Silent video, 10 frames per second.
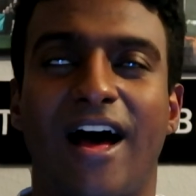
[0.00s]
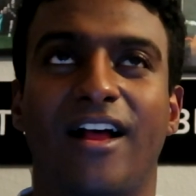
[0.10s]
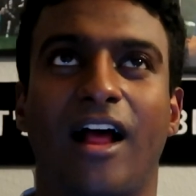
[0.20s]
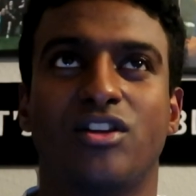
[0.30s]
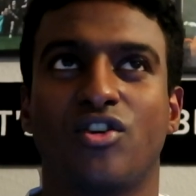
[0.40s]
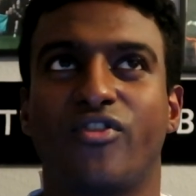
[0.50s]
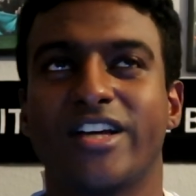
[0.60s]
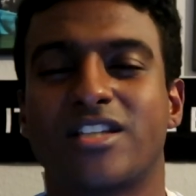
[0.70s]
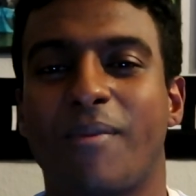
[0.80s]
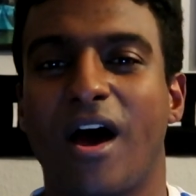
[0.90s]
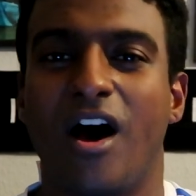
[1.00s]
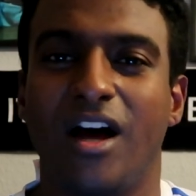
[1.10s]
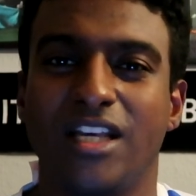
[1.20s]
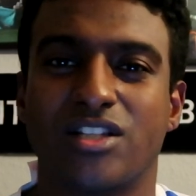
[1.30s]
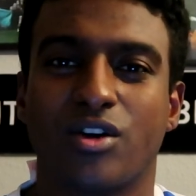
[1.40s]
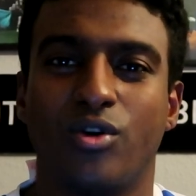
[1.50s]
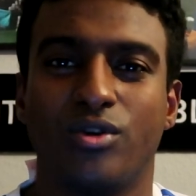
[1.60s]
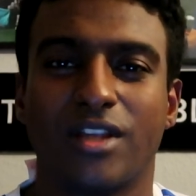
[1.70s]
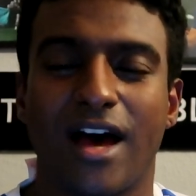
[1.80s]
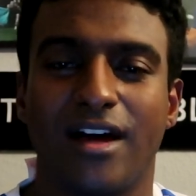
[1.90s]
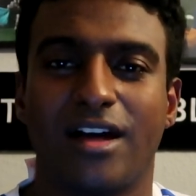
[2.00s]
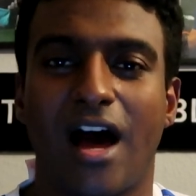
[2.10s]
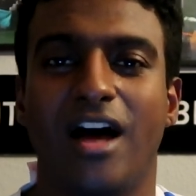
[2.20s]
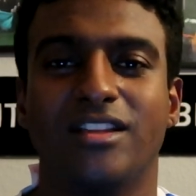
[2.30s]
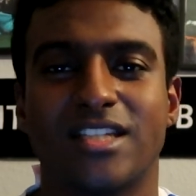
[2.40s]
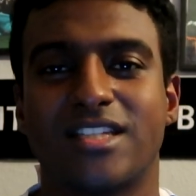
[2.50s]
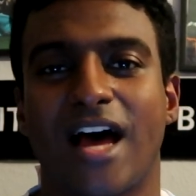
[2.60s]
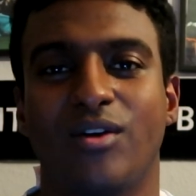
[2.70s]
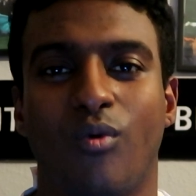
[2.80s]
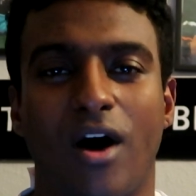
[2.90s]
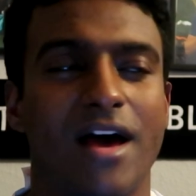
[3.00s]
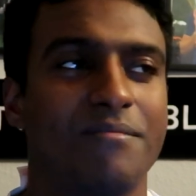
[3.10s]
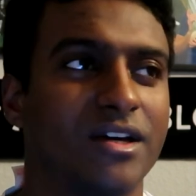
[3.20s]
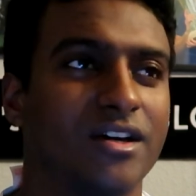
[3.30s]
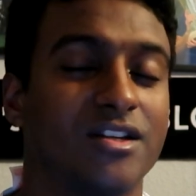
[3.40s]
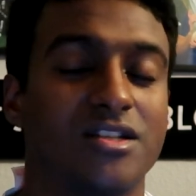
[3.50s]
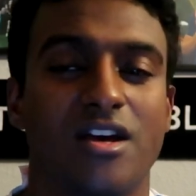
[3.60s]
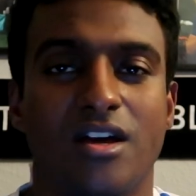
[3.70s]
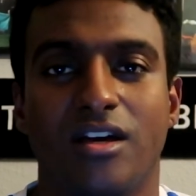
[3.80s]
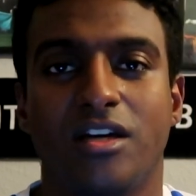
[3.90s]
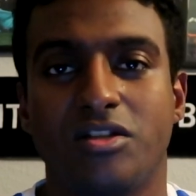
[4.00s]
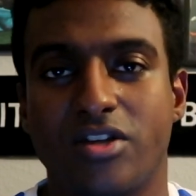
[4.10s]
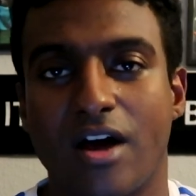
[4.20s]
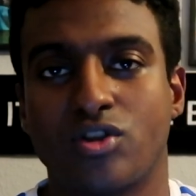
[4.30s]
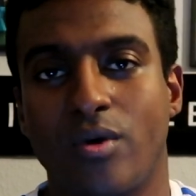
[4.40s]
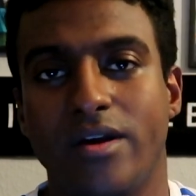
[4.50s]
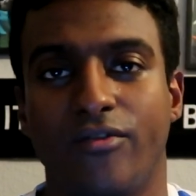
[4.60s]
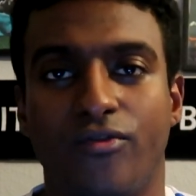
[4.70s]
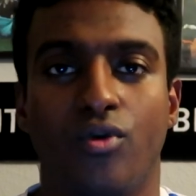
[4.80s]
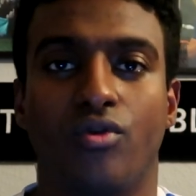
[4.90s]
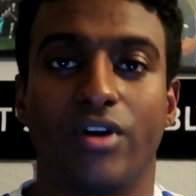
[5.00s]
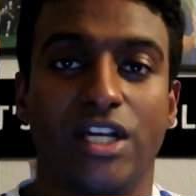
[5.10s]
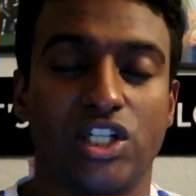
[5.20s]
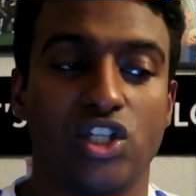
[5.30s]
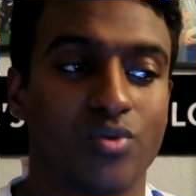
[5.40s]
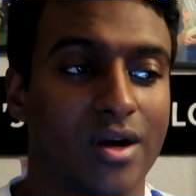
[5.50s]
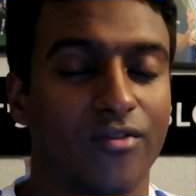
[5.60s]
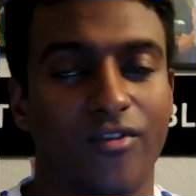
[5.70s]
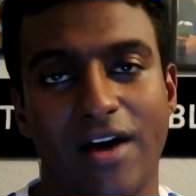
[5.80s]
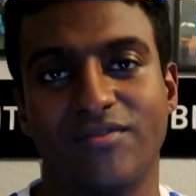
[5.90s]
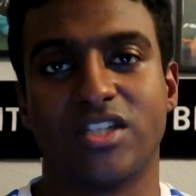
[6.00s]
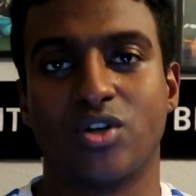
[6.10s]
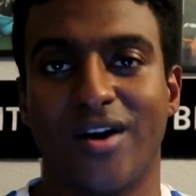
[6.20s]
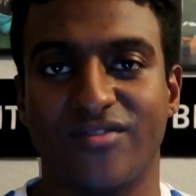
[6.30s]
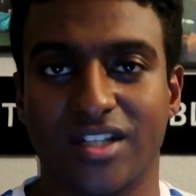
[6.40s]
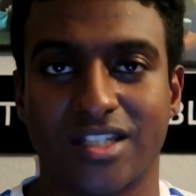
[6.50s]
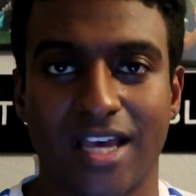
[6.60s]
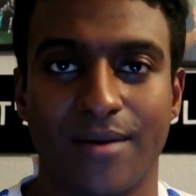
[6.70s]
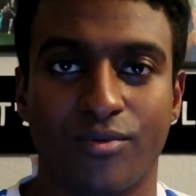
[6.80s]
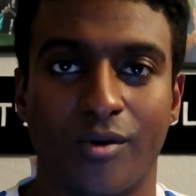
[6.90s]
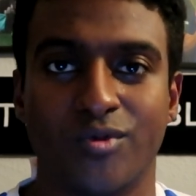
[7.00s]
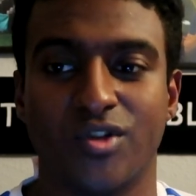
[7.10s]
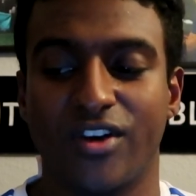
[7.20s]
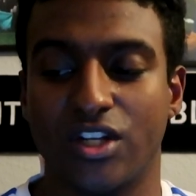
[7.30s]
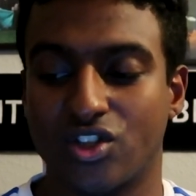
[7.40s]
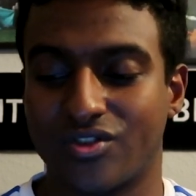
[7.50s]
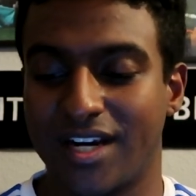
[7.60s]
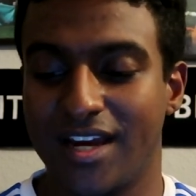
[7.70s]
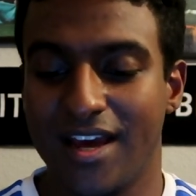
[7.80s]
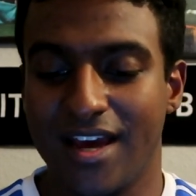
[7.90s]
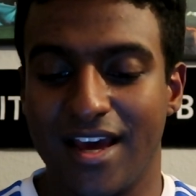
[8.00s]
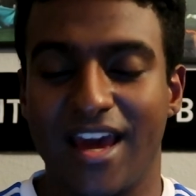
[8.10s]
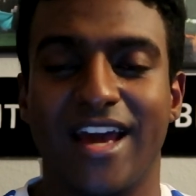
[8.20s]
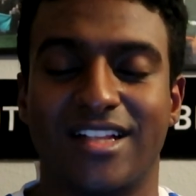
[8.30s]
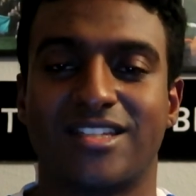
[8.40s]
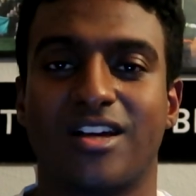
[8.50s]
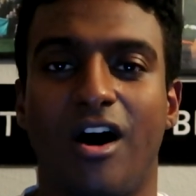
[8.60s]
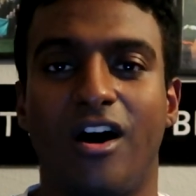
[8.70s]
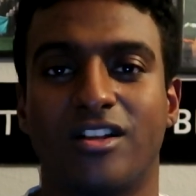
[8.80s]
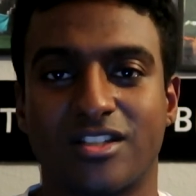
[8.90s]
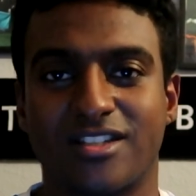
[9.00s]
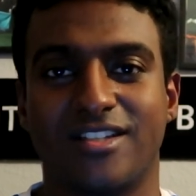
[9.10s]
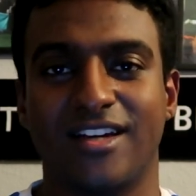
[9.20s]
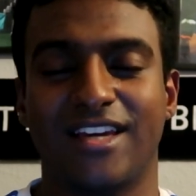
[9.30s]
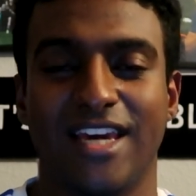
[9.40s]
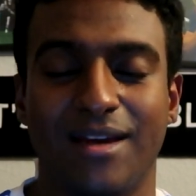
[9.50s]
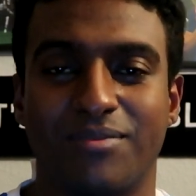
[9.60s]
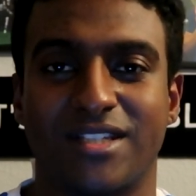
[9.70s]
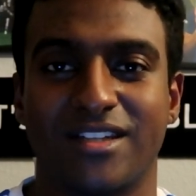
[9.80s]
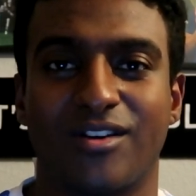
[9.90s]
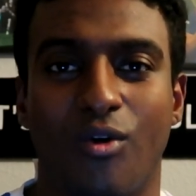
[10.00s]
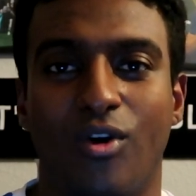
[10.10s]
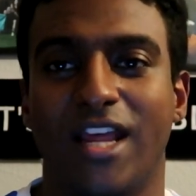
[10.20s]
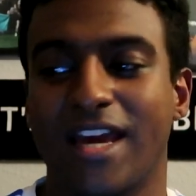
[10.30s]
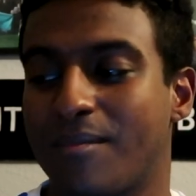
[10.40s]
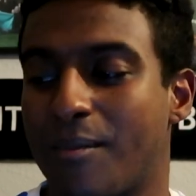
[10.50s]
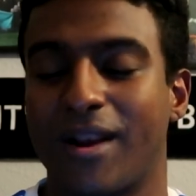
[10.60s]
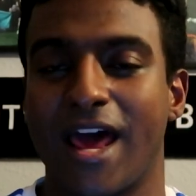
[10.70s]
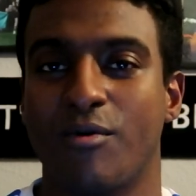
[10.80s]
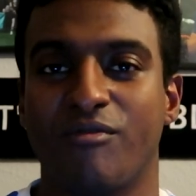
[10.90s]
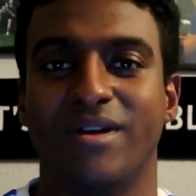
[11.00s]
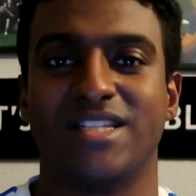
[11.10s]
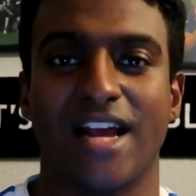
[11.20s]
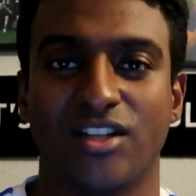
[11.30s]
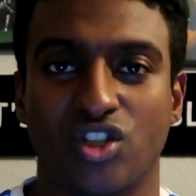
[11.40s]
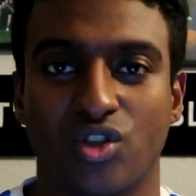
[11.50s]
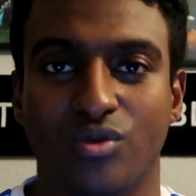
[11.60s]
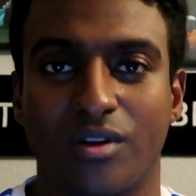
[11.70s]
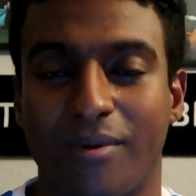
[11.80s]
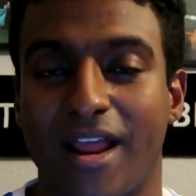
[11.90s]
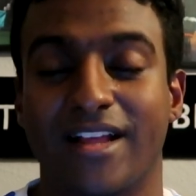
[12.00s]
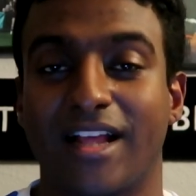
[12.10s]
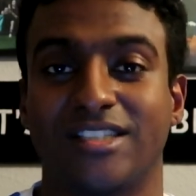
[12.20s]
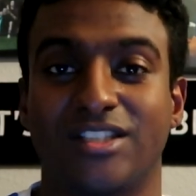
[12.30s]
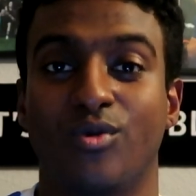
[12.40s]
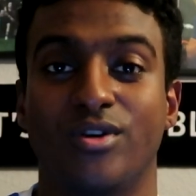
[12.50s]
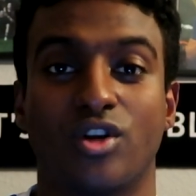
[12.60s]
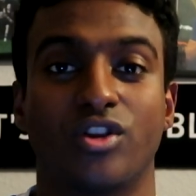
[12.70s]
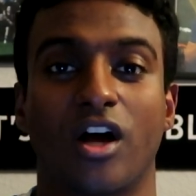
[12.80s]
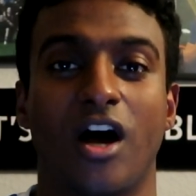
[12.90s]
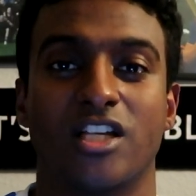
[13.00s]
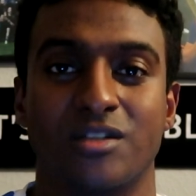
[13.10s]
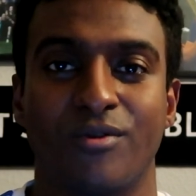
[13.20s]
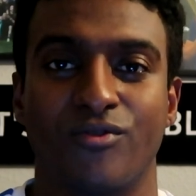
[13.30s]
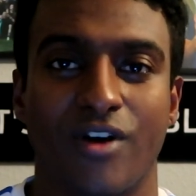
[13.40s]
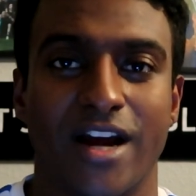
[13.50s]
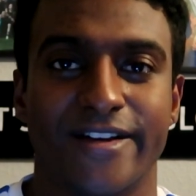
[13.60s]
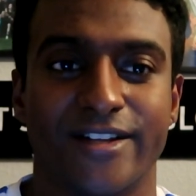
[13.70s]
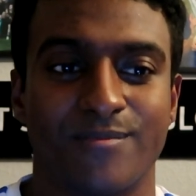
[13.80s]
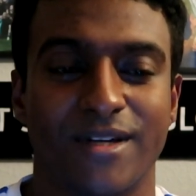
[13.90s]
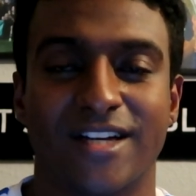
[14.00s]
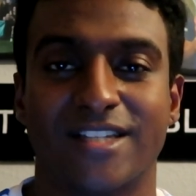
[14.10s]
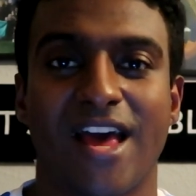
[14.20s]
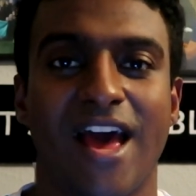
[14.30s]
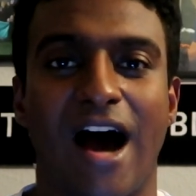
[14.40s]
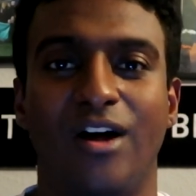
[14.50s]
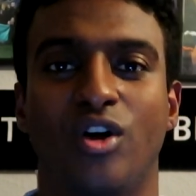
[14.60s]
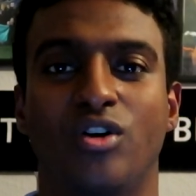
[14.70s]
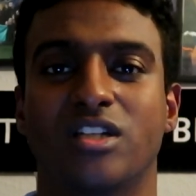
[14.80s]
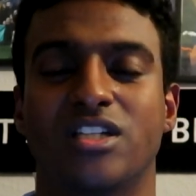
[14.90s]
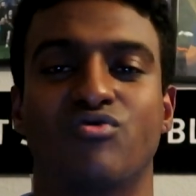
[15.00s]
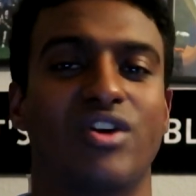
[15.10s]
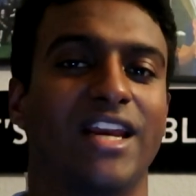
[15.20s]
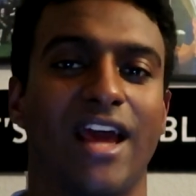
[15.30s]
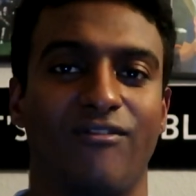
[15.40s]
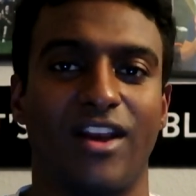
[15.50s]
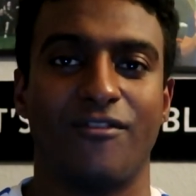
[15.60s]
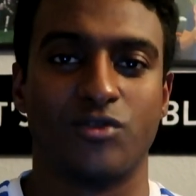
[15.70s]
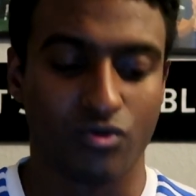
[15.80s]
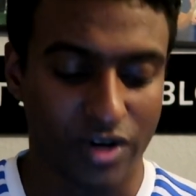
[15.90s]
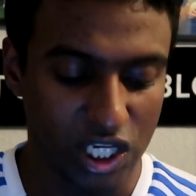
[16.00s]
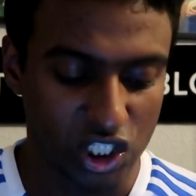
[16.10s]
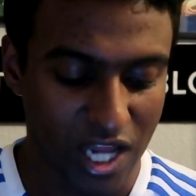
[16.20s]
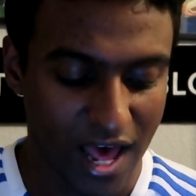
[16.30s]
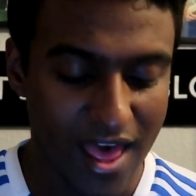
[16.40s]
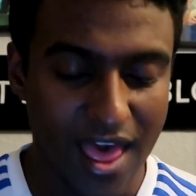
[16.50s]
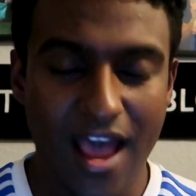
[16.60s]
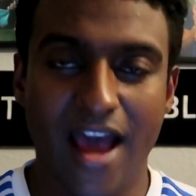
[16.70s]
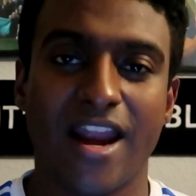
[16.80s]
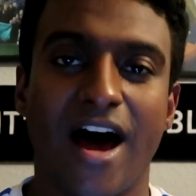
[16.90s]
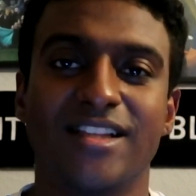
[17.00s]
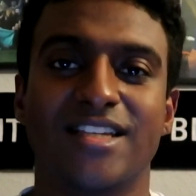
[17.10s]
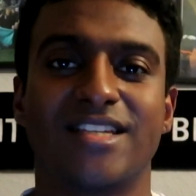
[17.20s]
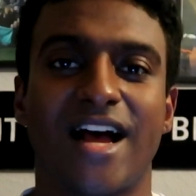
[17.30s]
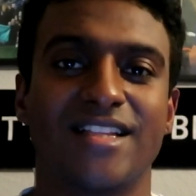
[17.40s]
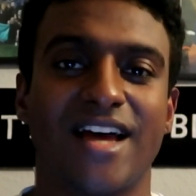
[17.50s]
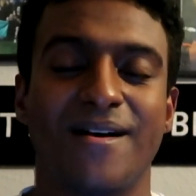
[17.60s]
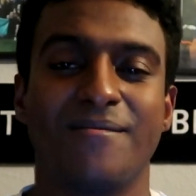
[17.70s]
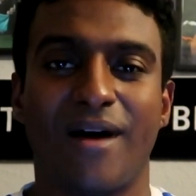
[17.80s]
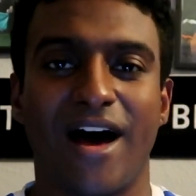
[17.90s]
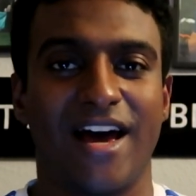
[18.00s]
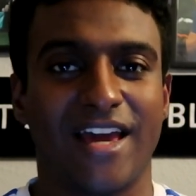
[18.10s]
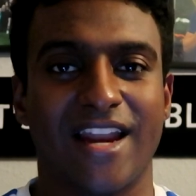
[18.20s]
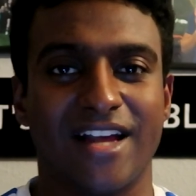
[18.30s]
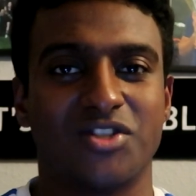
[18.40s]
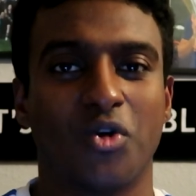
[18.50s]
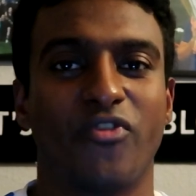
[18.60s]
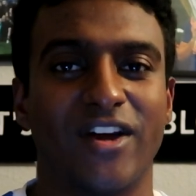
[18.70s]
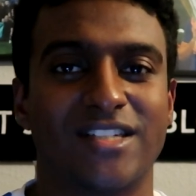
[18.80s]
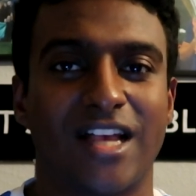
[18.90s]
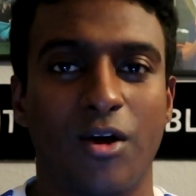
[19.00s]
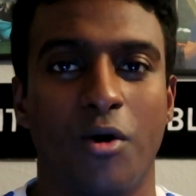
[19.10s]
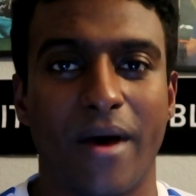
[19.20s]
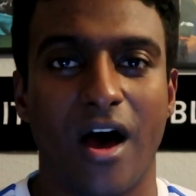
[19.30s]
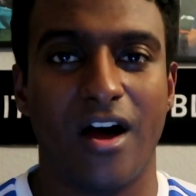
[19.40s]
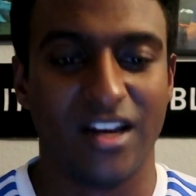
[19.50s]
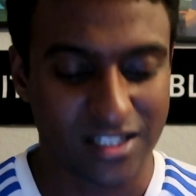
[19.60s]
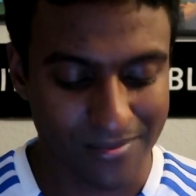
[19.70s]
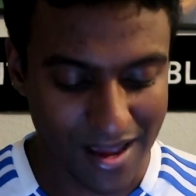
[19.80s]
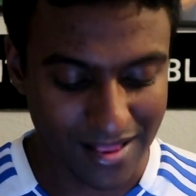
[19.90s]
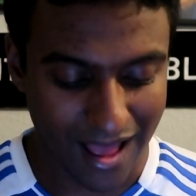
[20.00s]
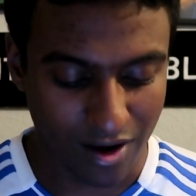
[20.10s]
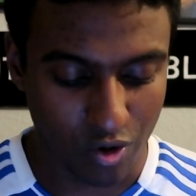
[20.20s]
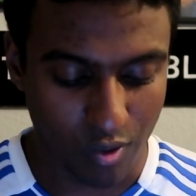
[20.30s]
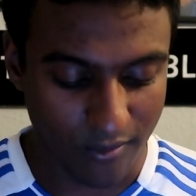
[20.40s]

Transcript: I do think it's a bit early to call that. I understand why, because he's now 24, reaching 25. He's still having the same problems with injury. It's hard to keep calling him a player with potential, the player that still is on the cusp of greatness, because how long does he really have left to reach that? And I understand that, but again, I still think it's a little bit early to make that call.